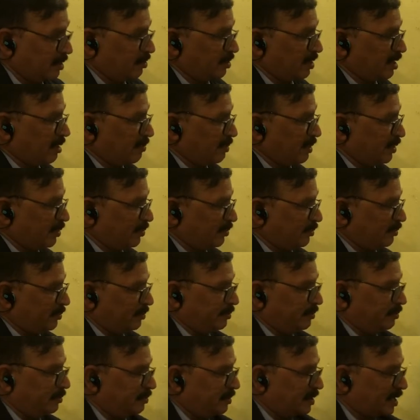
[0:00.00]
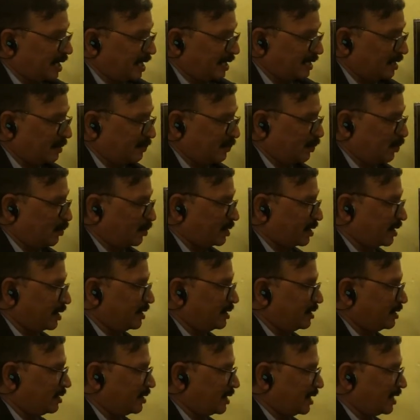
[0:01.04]
coming to the other
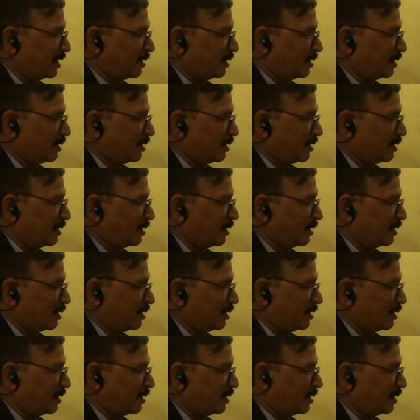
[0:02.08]
portions, other